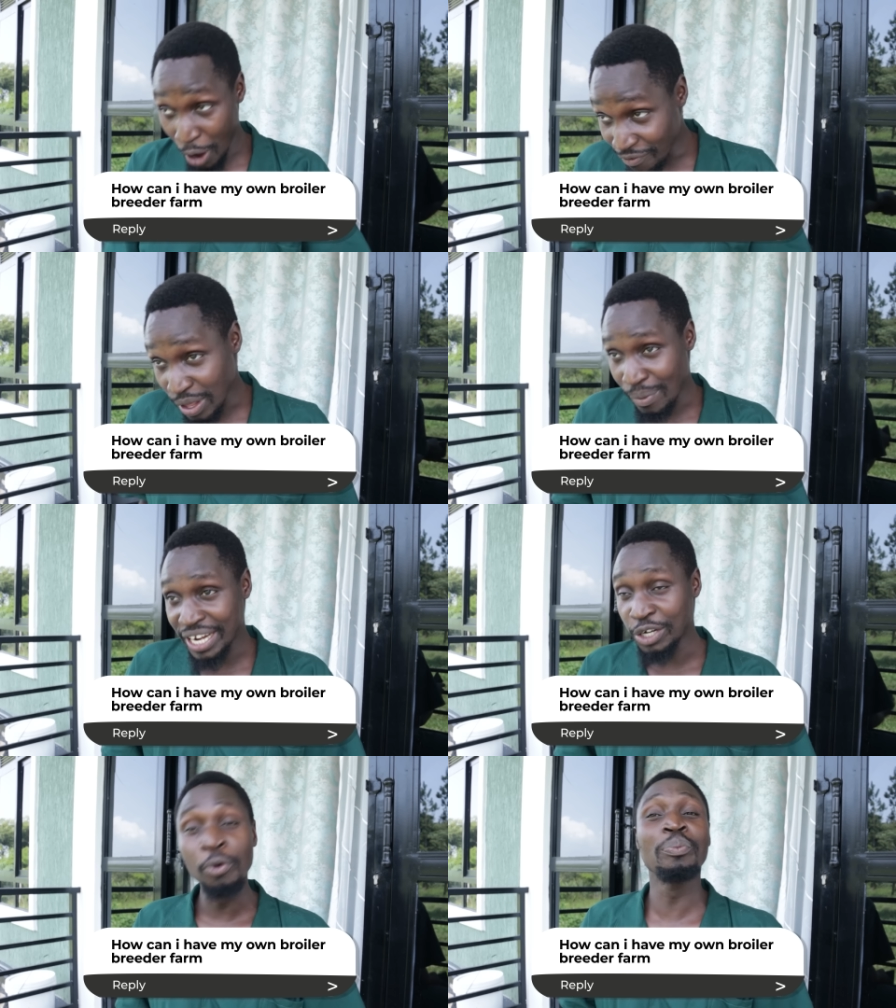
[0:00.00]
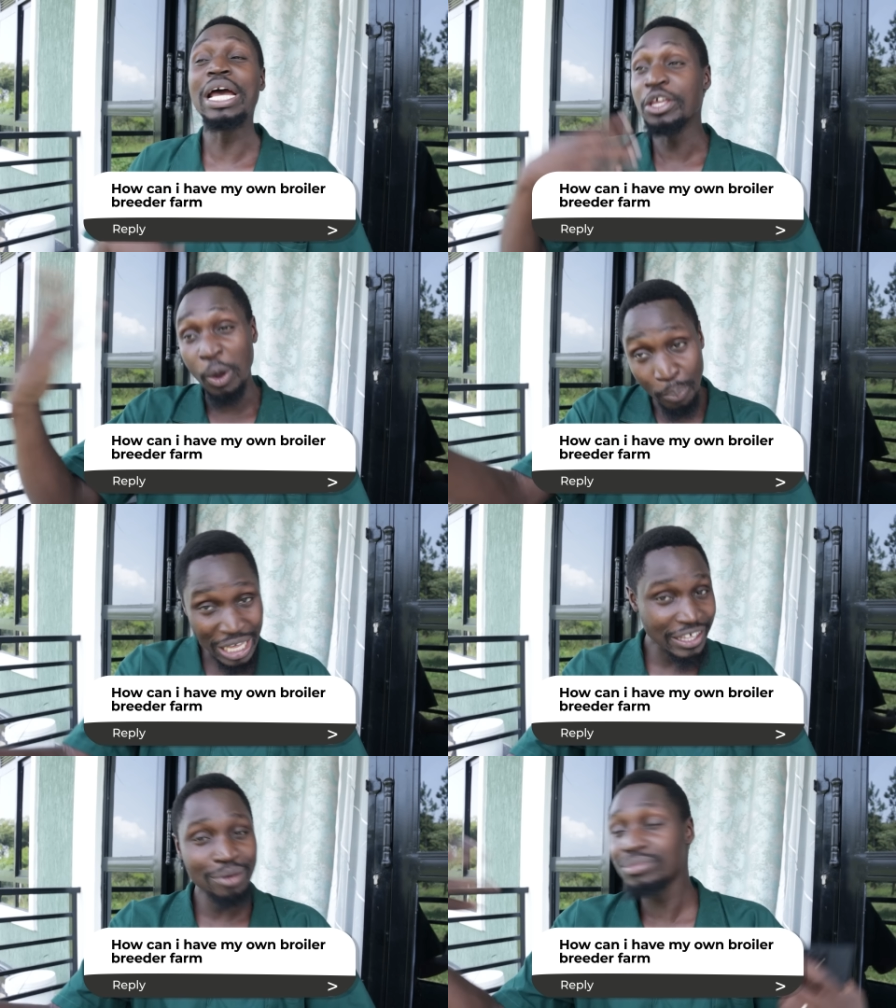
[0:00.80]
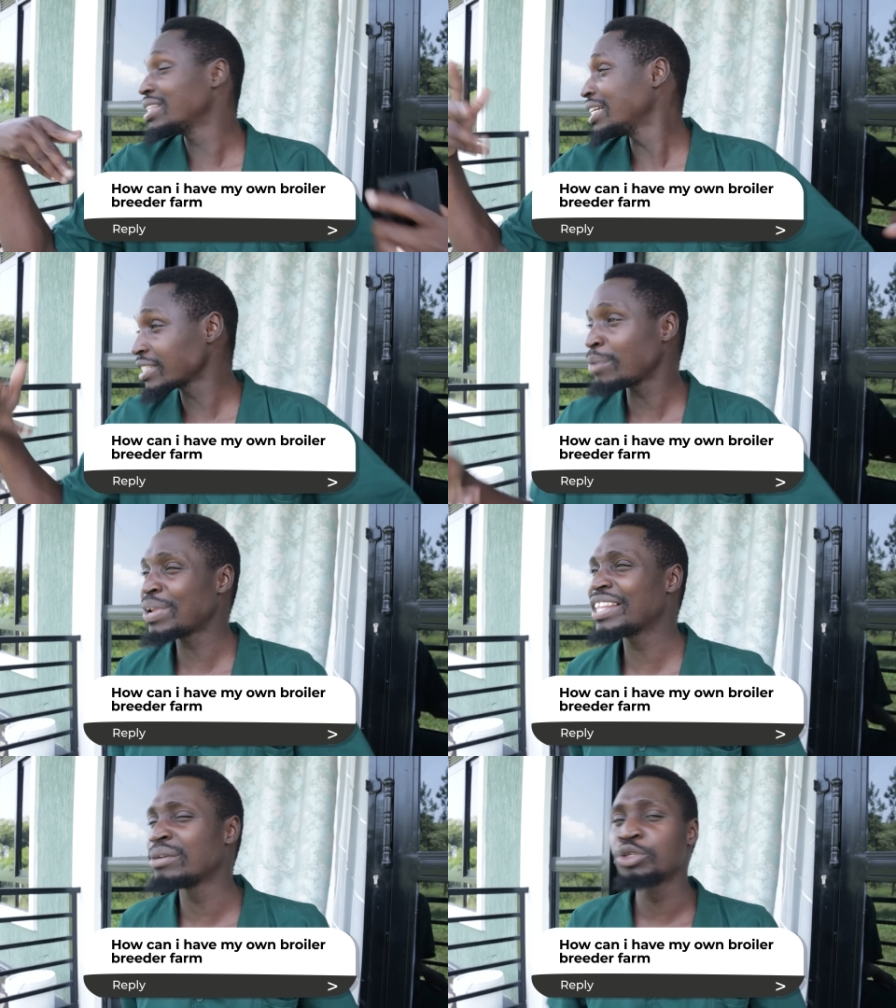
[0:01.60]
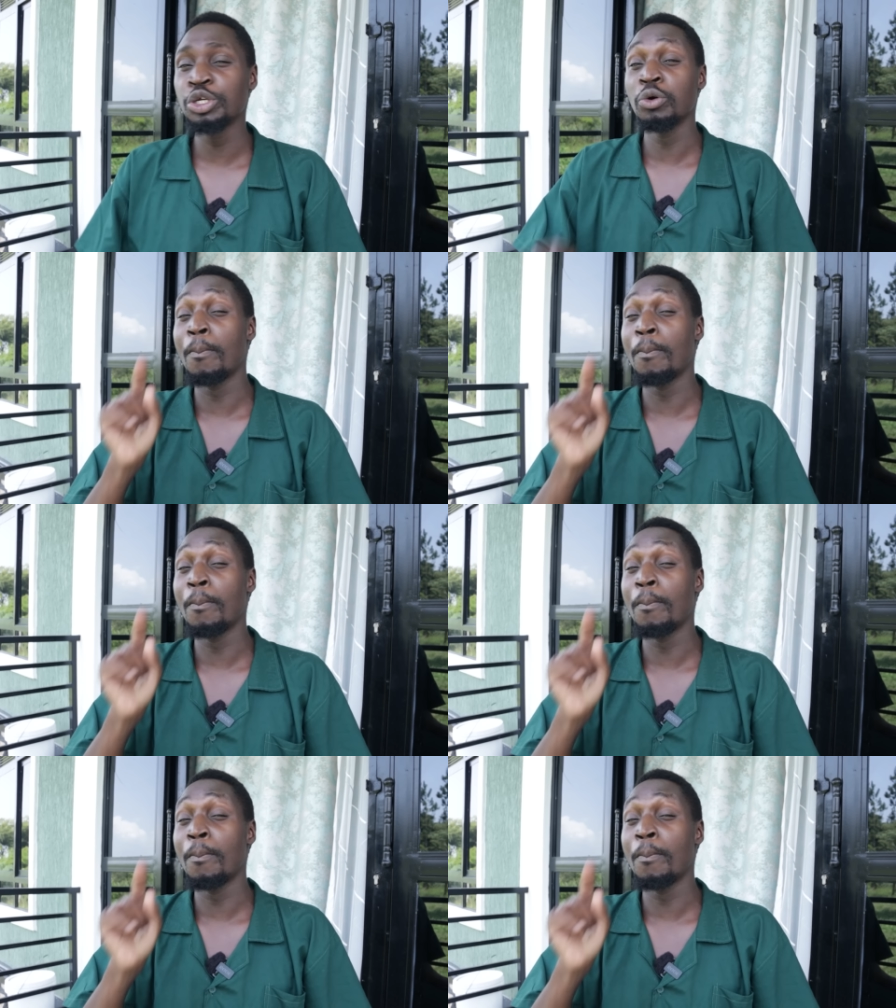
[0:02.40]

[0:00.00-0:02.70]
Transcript: you have the money to pay, you pay them, they'll supply them to you.